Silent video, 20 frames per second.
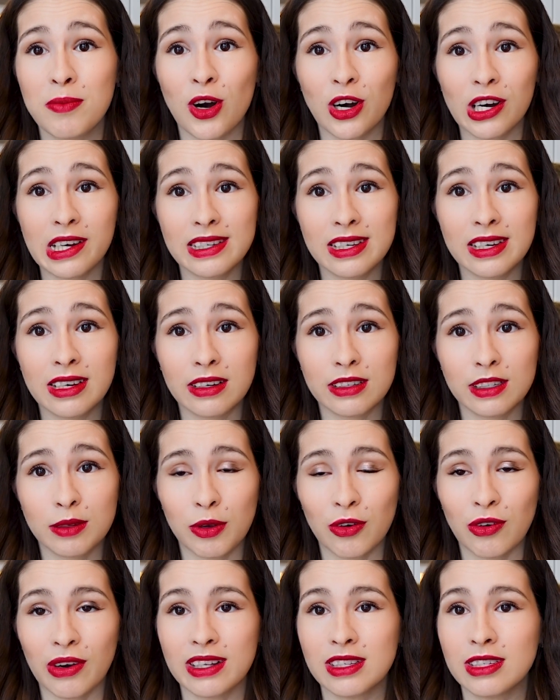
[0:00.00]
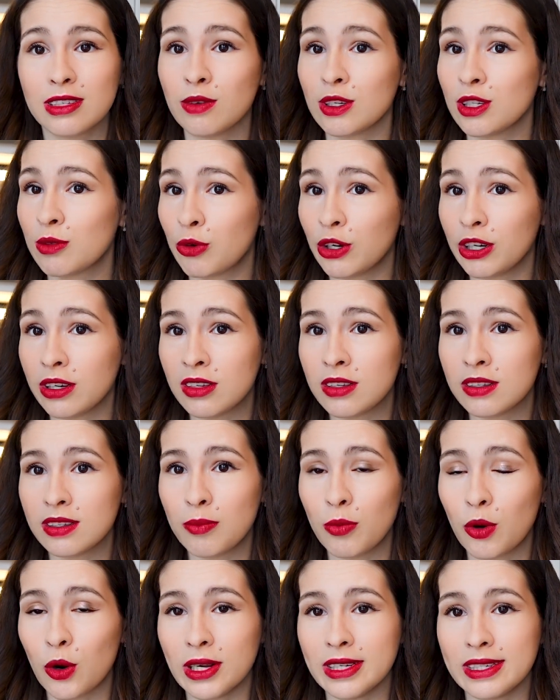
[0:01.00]
marketing experience was pretty
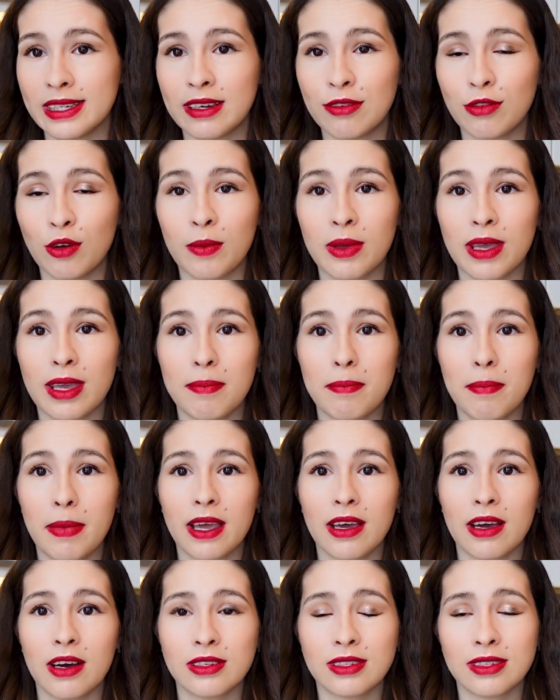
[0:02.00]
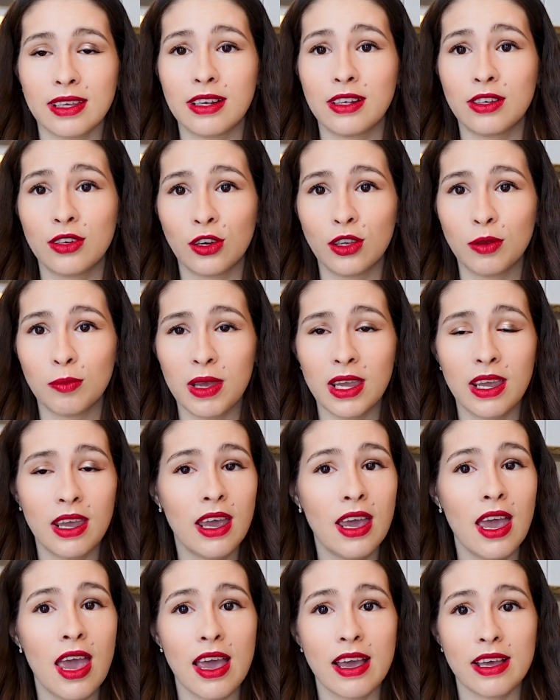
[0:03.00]
disappointing for me because it taught me
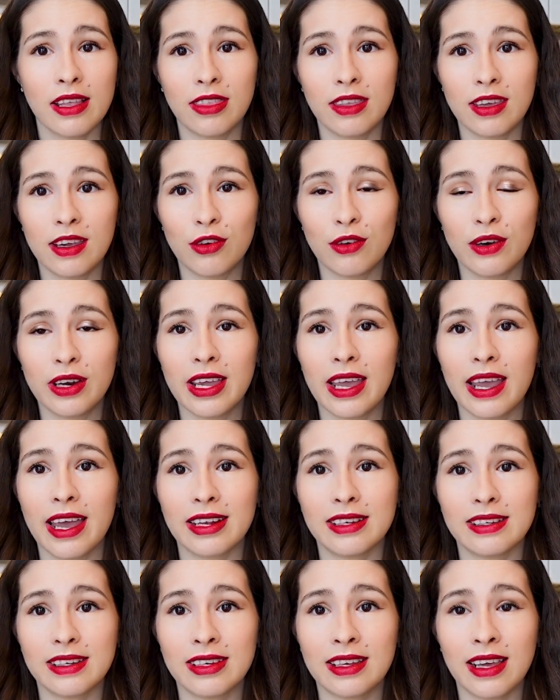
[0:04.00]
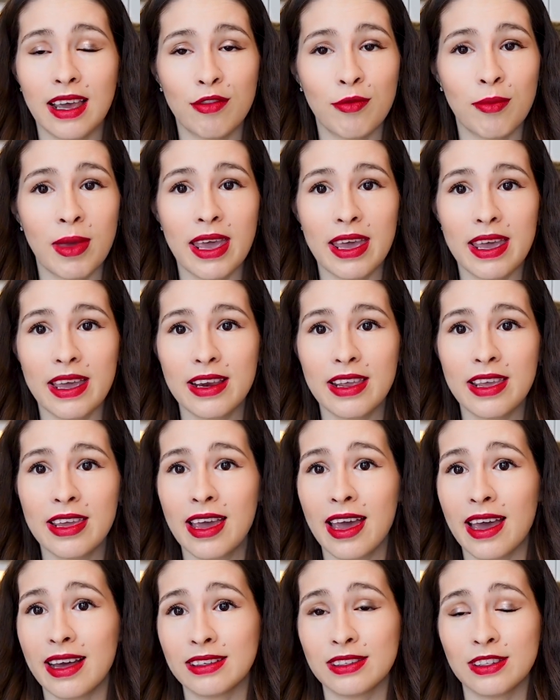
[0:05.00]
a theory and didn't give me any
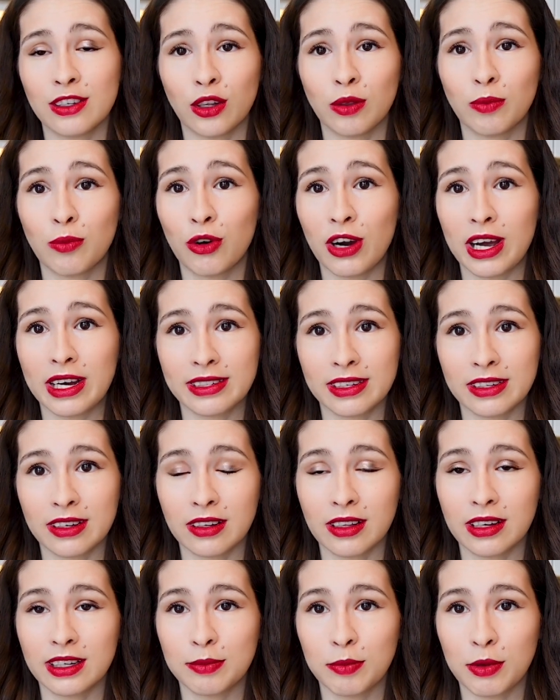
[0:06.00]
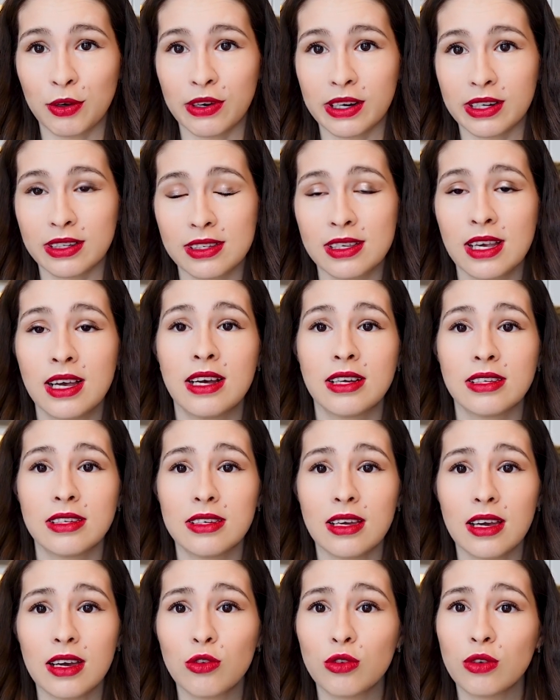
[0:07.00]
hands-on practical experience
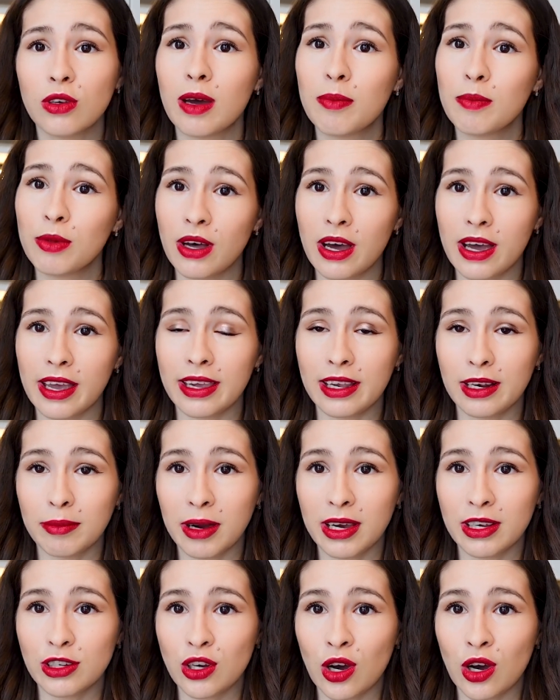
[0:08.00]
that I could apply in my